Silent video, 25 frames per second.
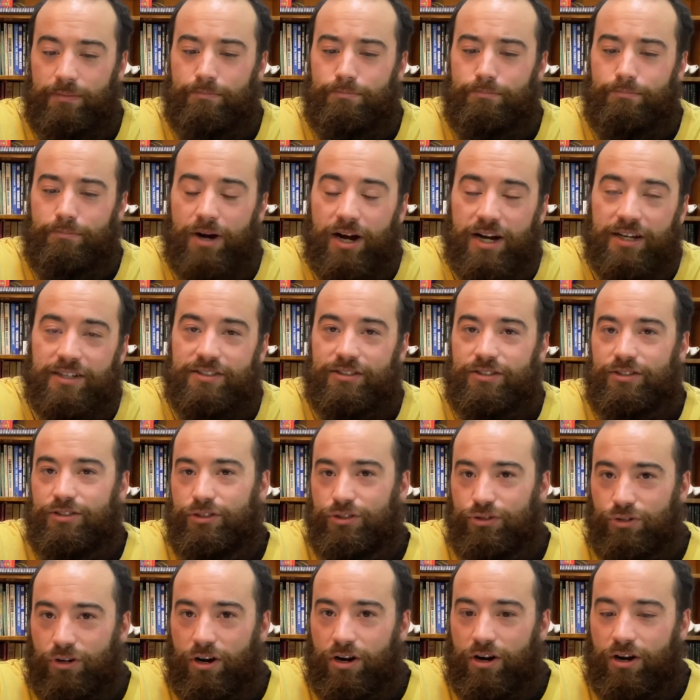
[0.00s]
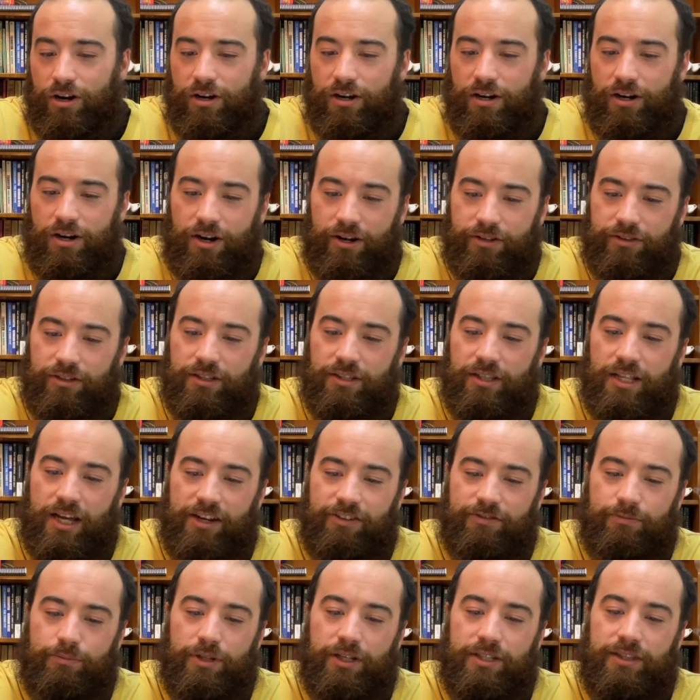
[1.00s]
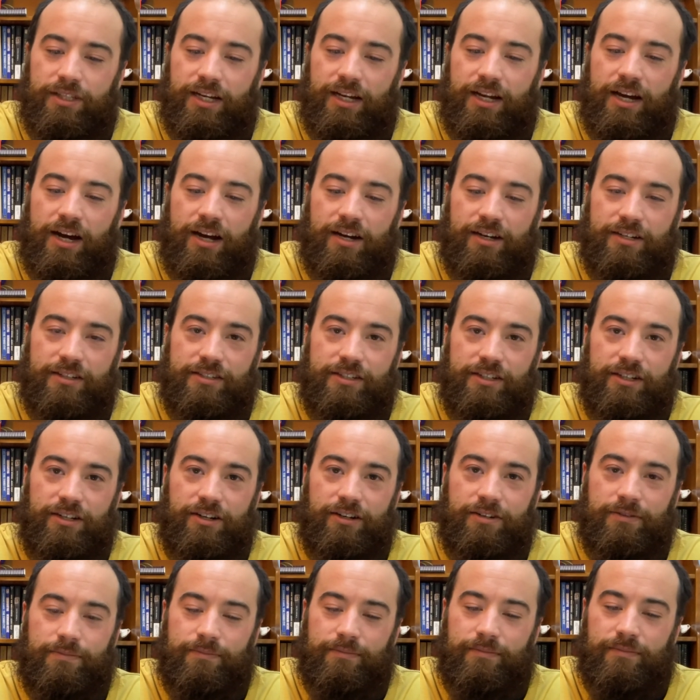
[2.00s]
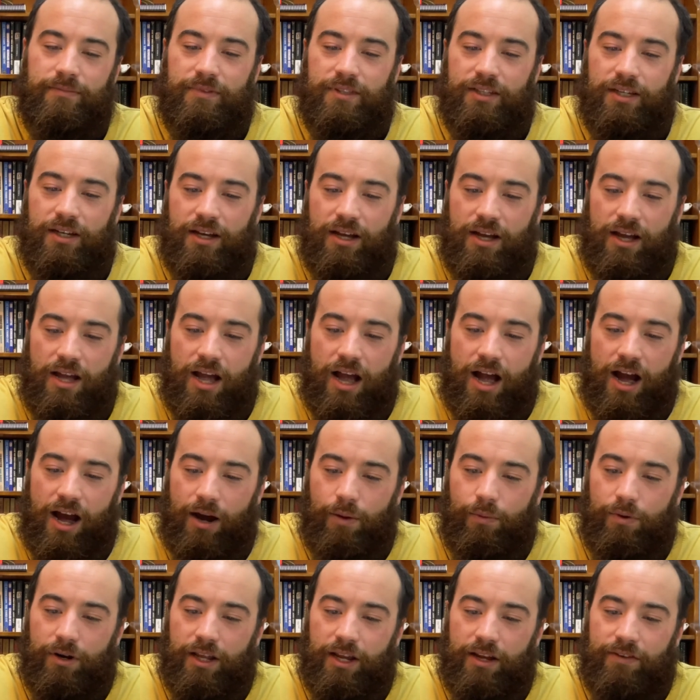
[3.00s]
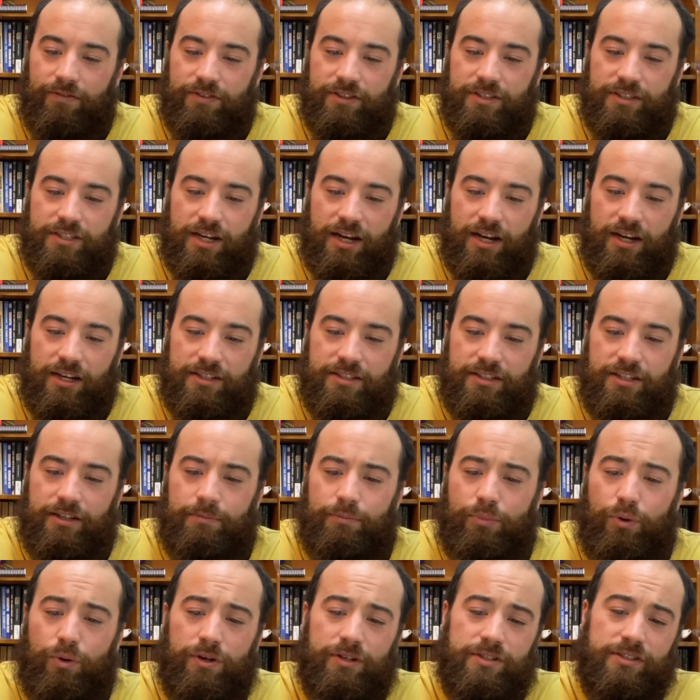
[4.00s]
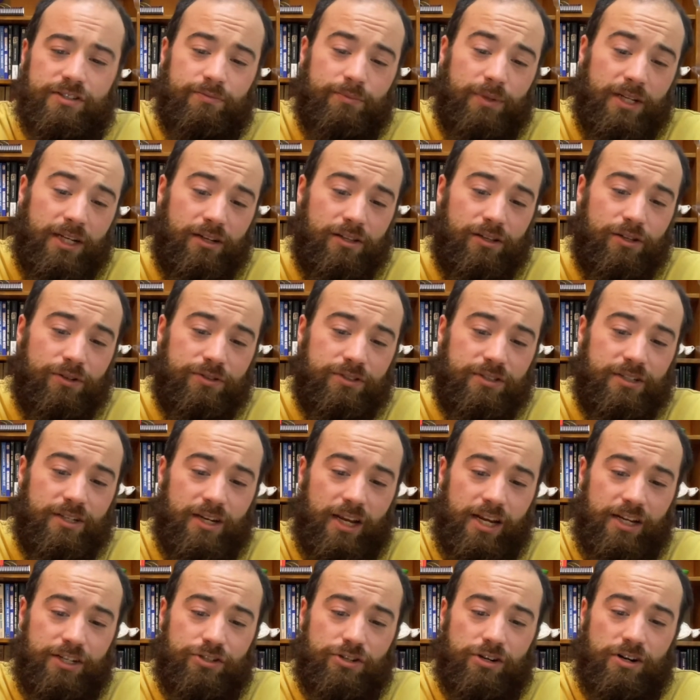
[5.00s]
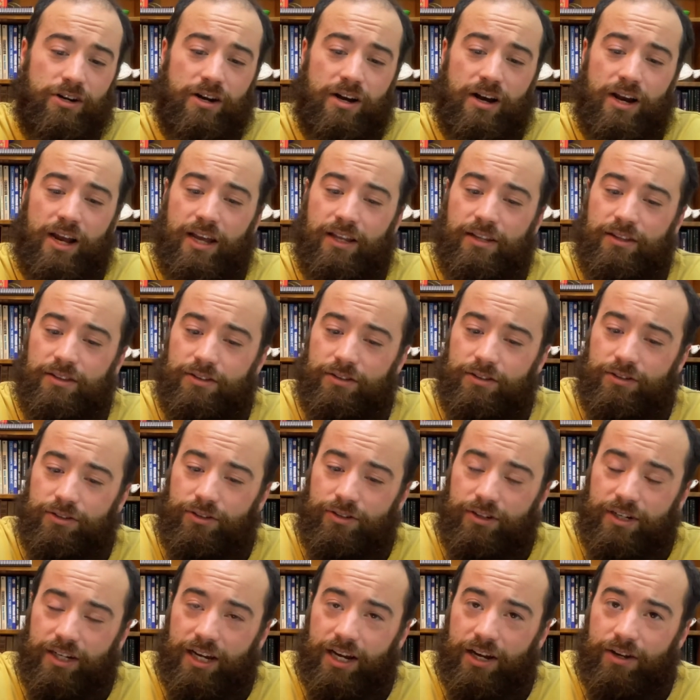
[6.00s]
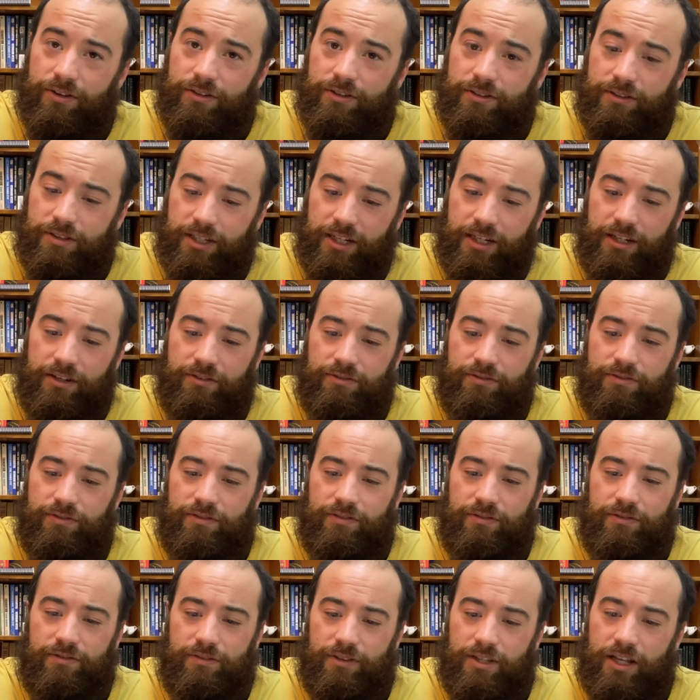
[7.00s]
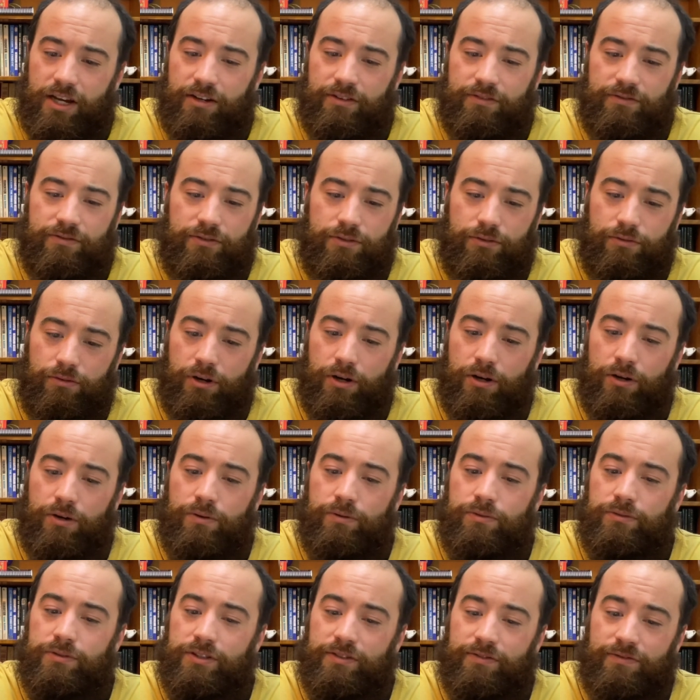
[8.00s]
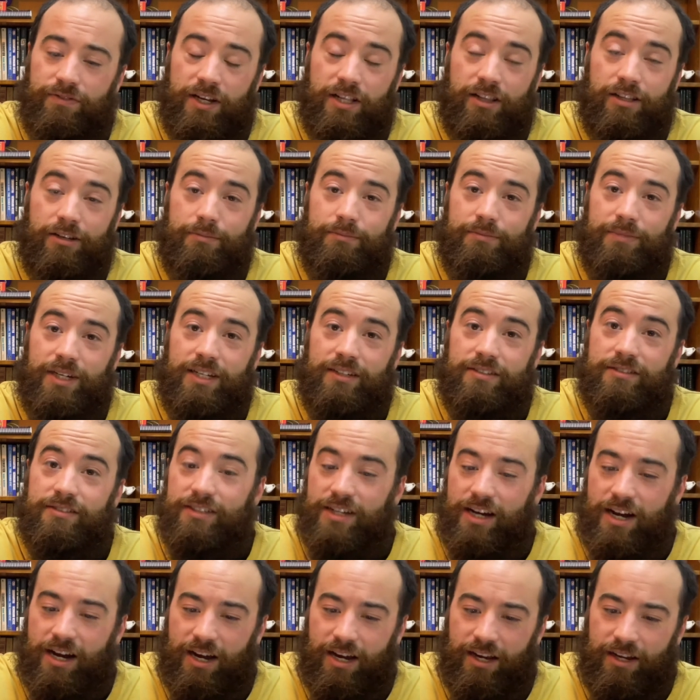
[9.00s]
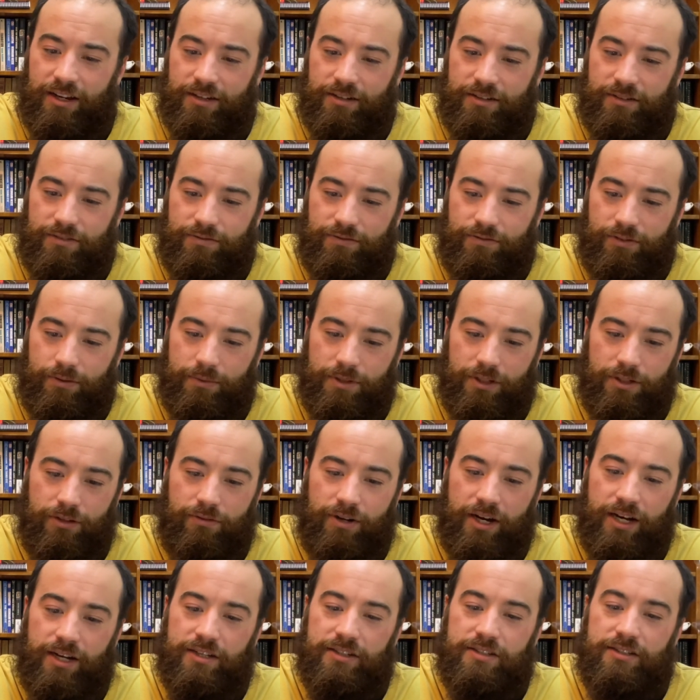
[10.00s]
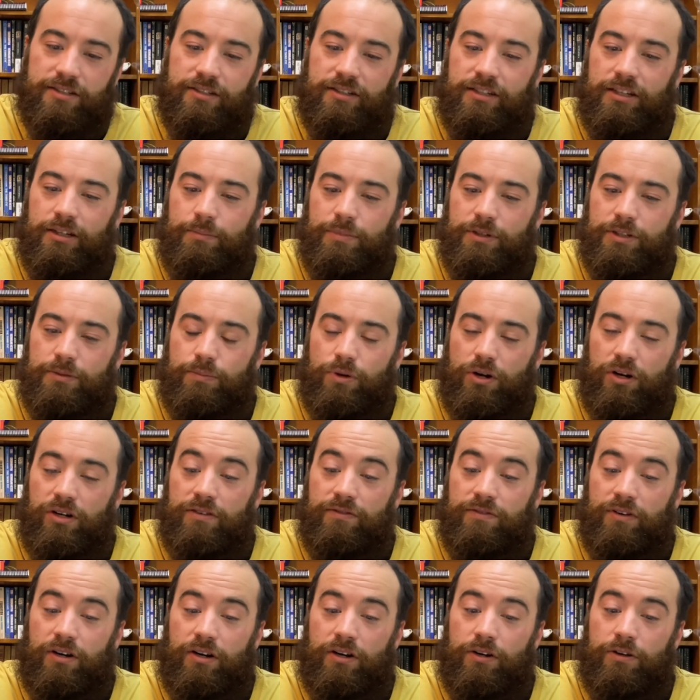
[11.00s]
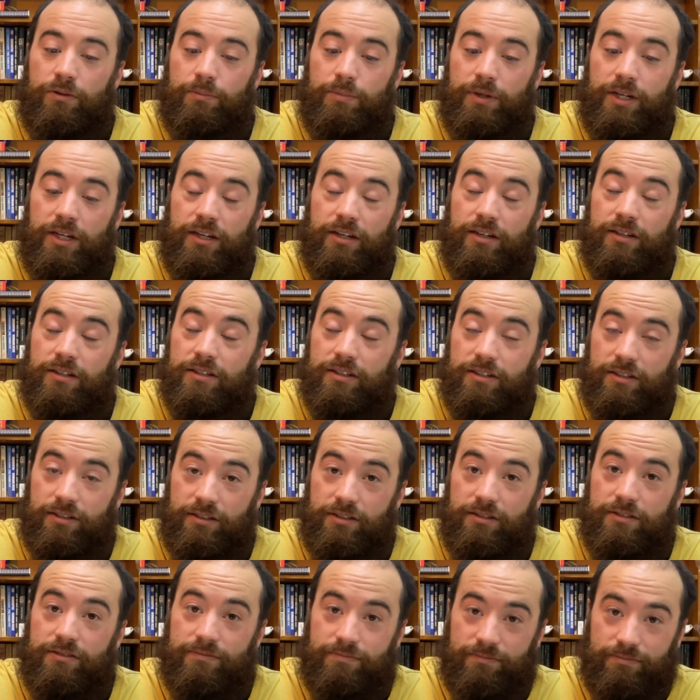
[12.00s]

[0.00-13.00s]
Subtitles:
we must draw on the lifeblood that got us here. I want to emphasize the importance of being close to nature and learning how to live, love, grow, develop, and die from the greatest and deepest part of our own being,